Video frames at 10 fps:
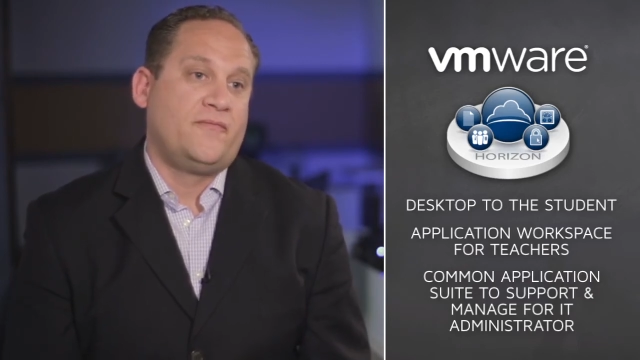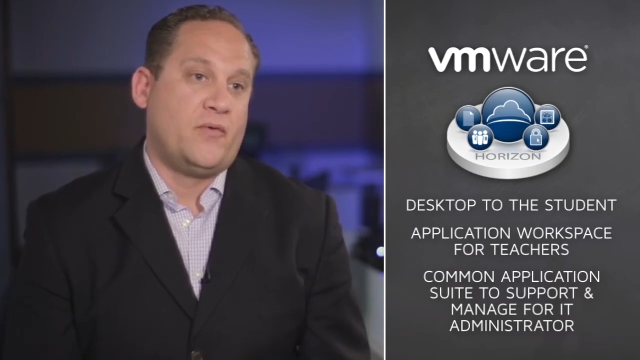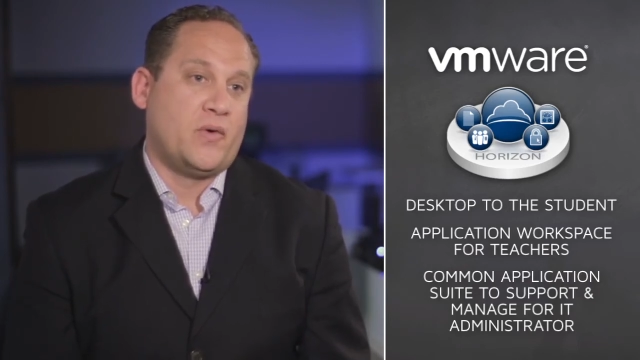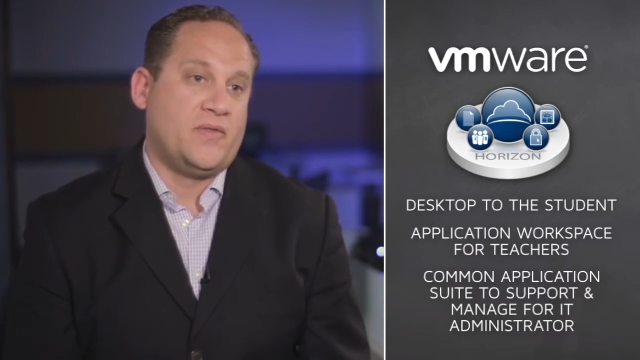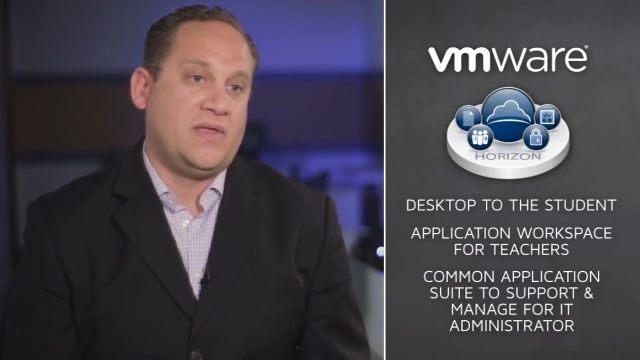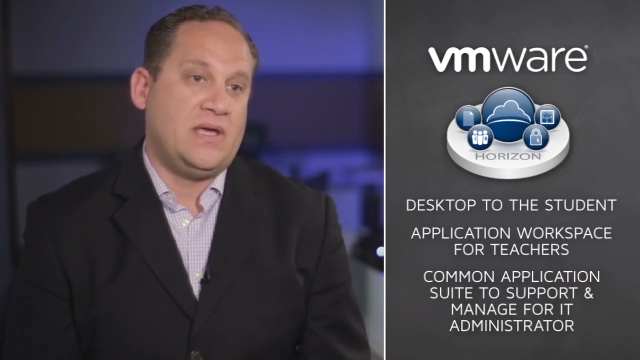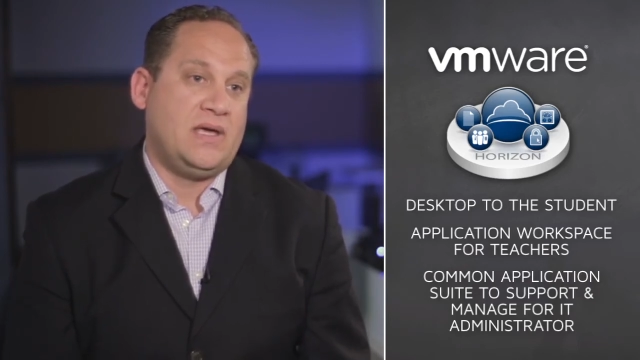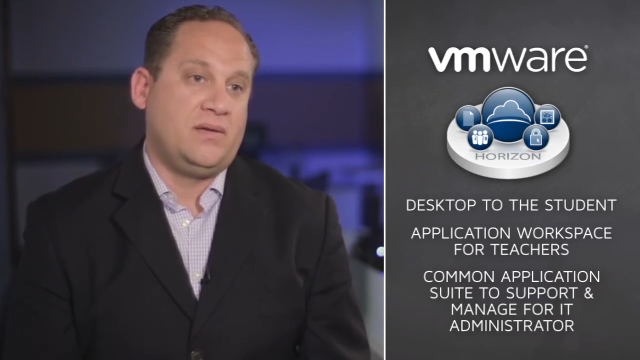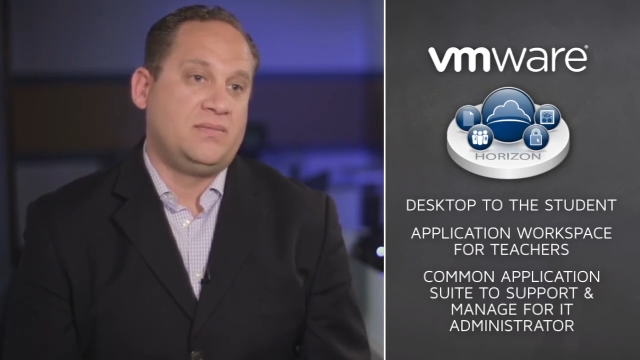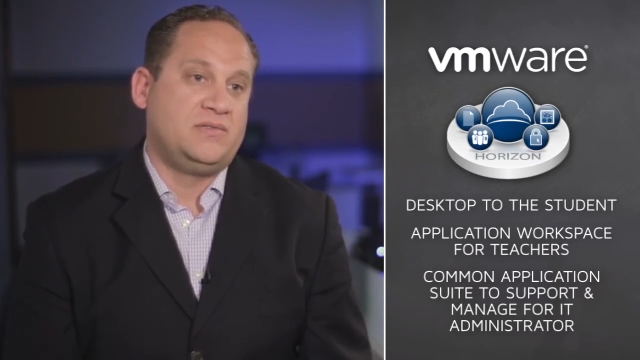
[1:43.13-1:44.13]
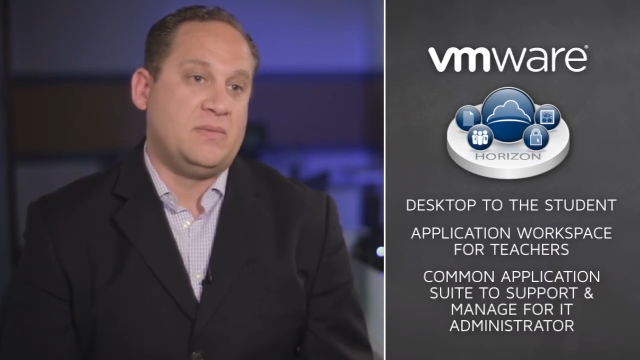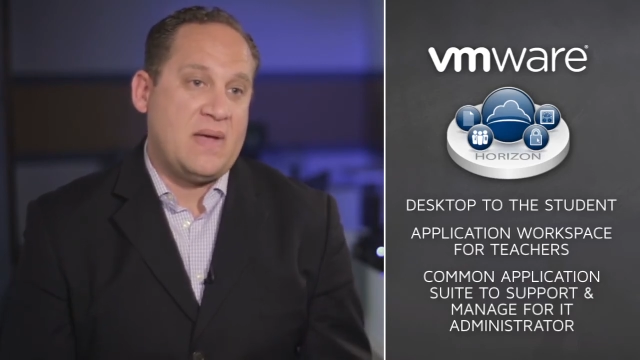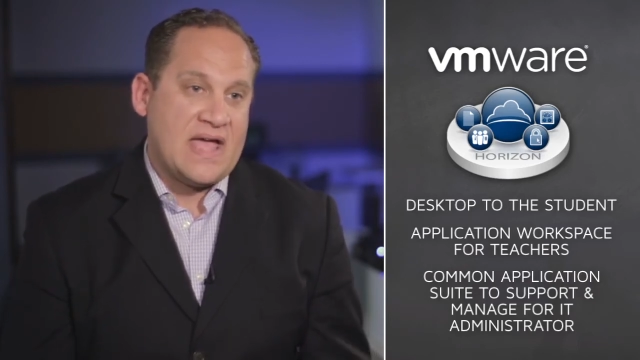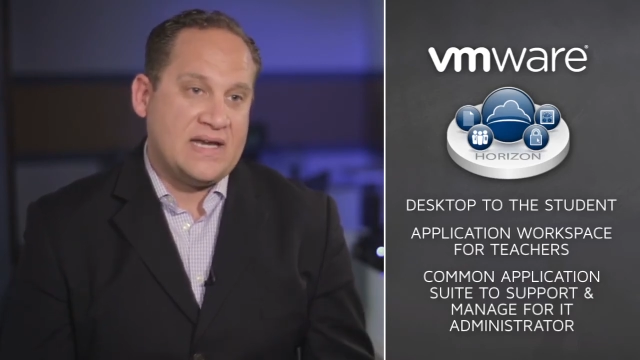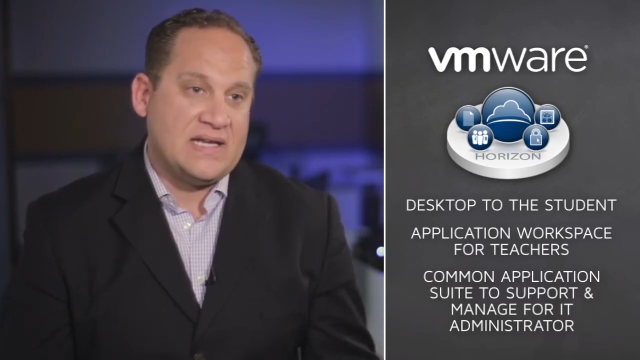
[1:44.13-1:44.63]
for the
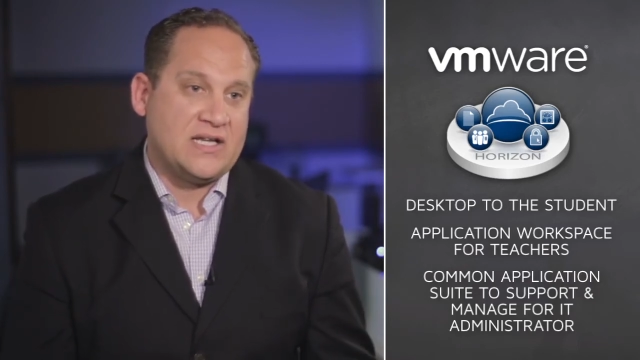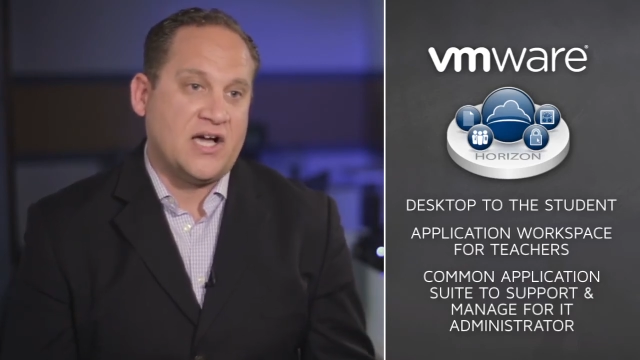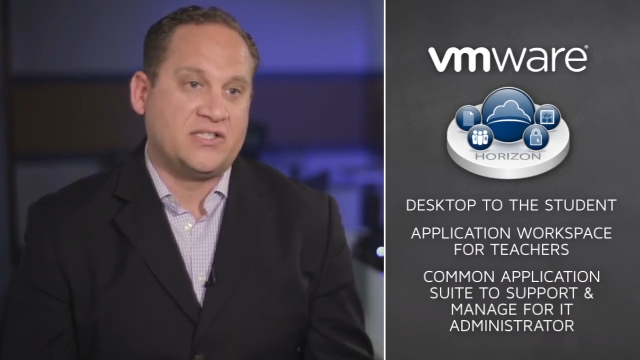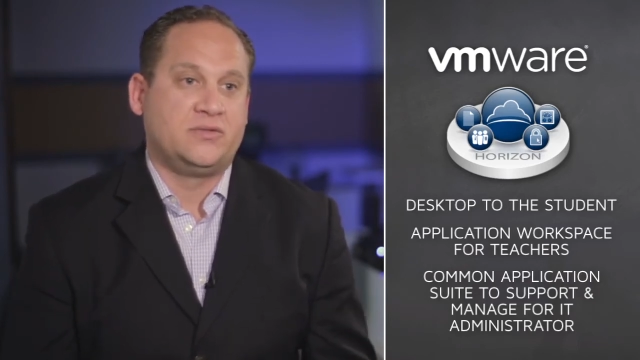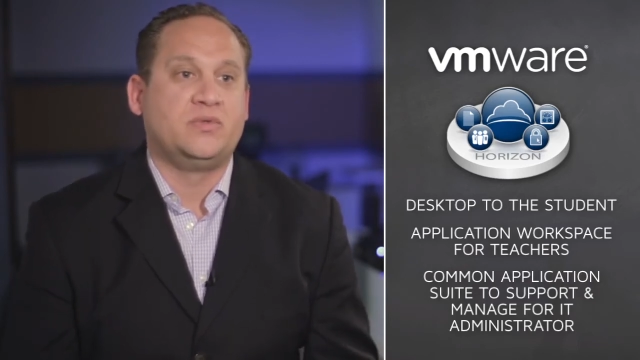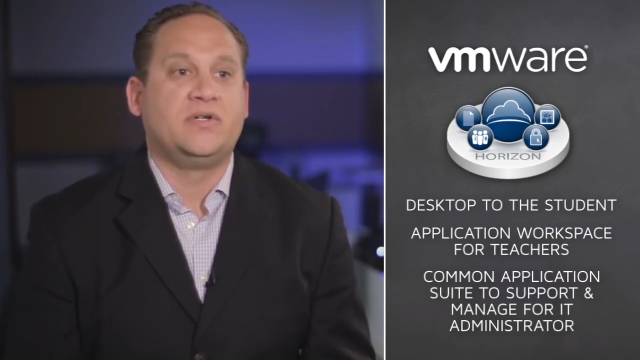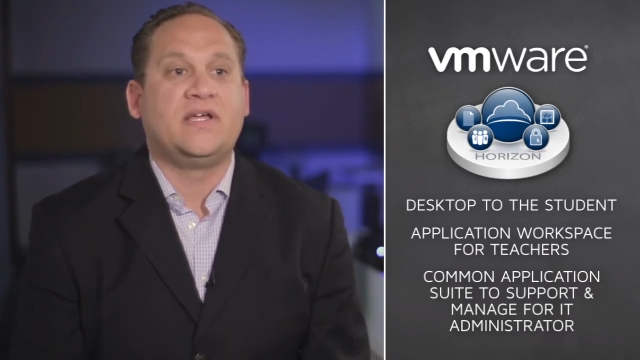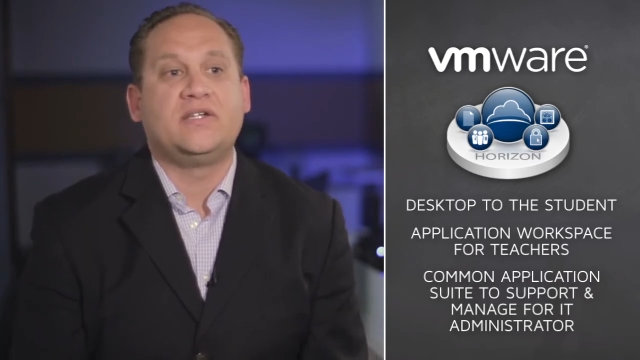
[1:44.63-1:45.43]
demanding customer